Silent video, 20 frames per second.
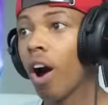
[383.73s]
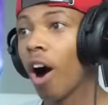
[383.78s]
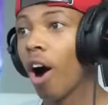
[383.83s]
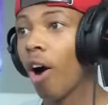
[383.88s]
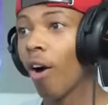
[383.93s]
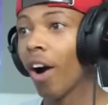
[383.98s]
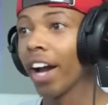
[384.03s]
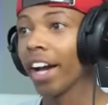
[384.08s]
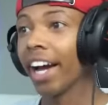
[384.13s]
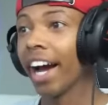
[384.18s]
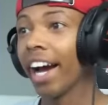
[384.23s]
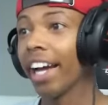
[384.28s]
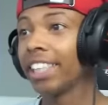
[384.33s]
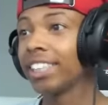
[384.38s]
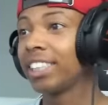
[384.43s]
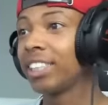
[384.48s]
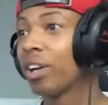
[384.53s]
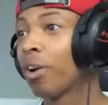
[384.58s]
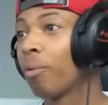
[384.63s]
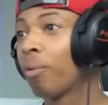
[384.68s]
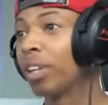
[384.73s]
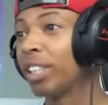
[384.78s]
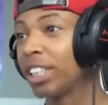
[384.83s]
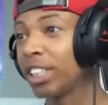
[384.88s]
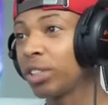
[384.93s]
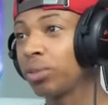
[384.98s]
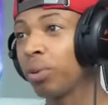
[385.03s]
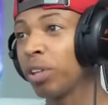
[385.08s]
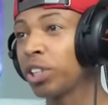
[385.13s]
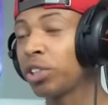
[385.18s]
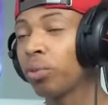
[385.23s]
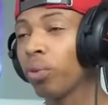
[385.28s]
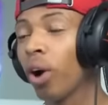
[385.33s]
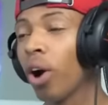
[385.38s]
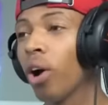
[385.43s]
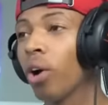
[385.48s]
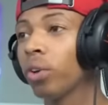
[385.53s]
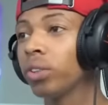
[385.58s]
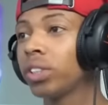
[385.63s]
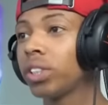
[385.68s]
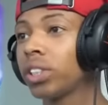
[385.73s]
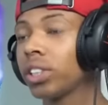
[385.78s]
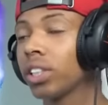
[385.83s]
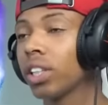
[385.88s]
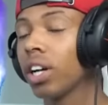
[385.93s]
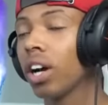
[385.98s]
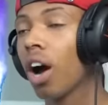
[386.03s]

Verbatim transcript: All right, guys, we just switch roles.